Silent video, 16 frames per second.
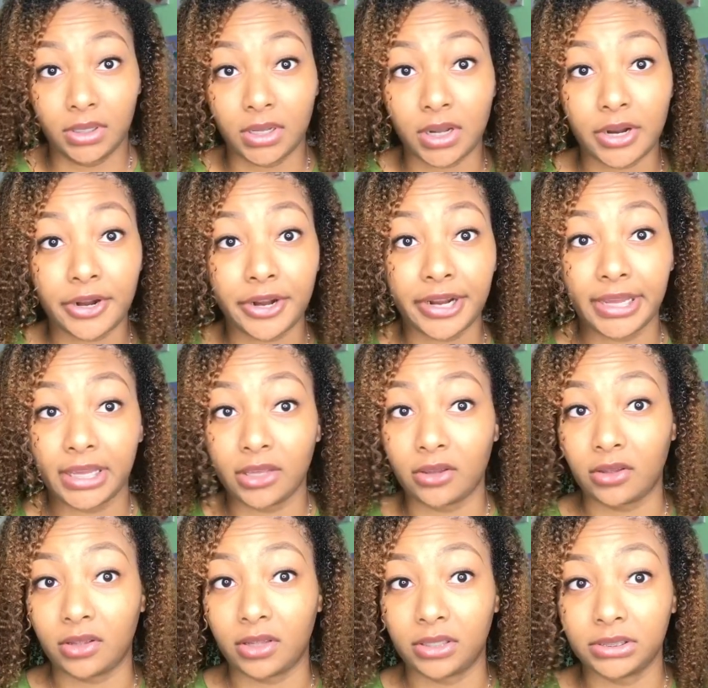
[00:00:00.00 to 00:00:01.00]
Alright,
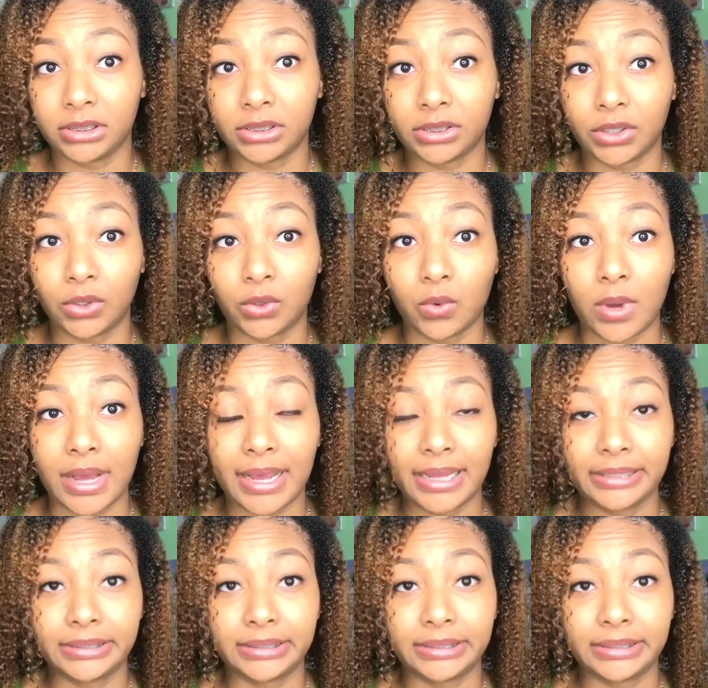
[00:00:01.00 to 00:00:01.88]
y'all, so I